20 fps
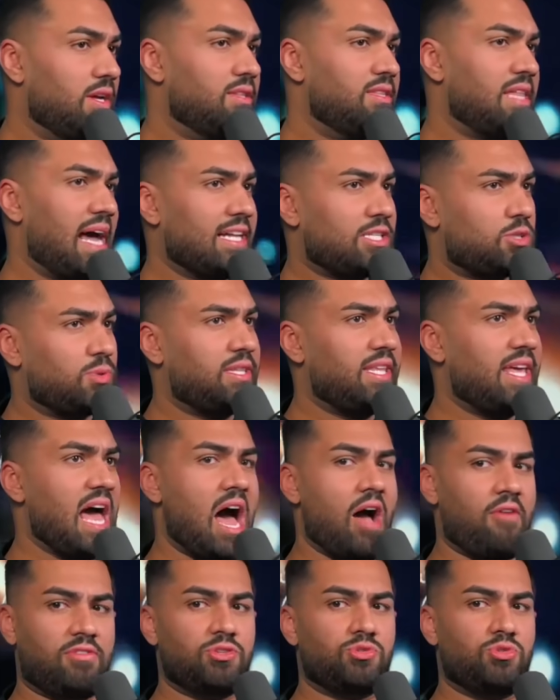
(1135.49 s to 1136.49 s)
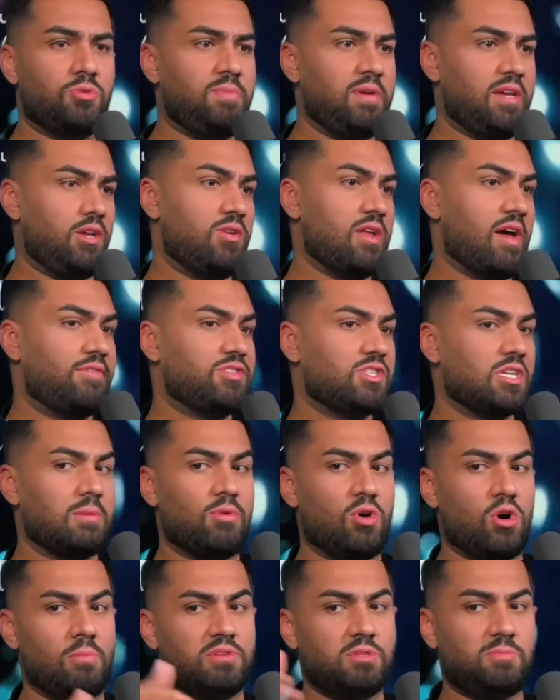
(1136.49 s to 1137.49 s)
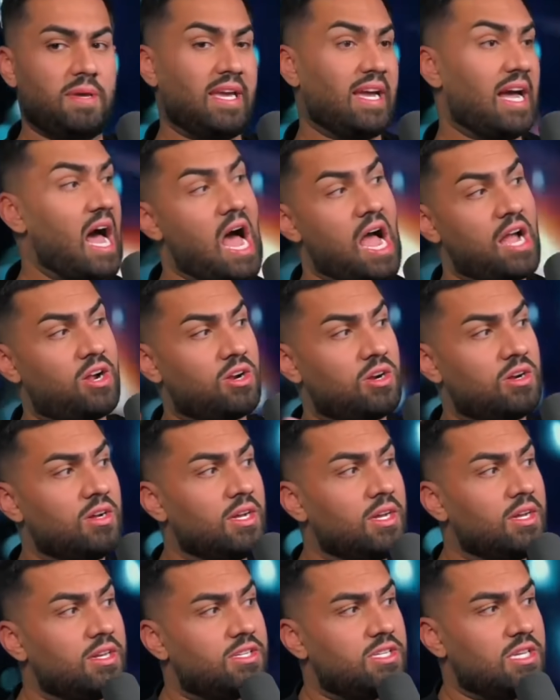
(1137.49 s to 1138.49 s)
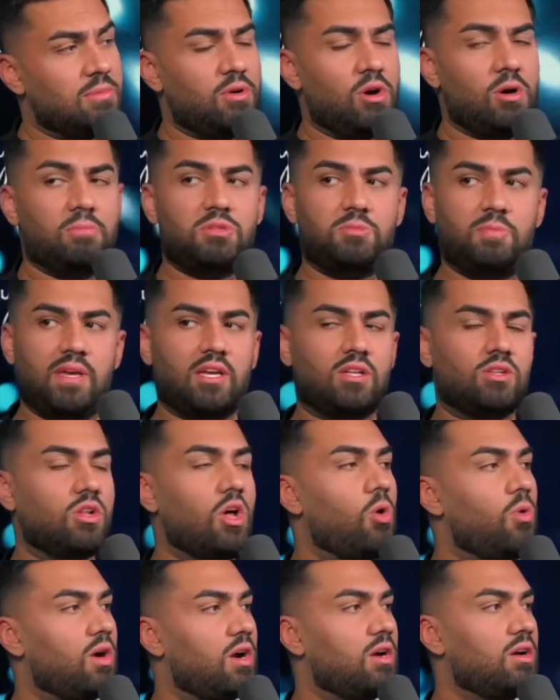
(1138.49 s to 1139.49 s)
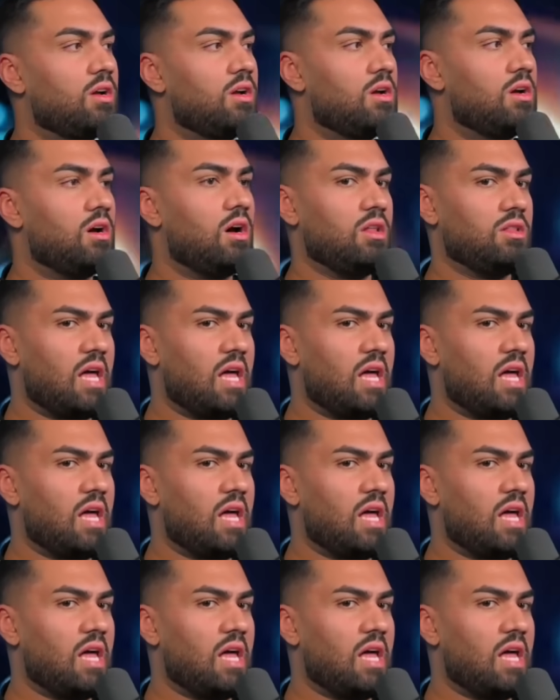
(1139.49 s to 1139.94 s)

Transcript: That's what the average would be. You'd have some homes being higher, some homes being lower. Mm-hmm.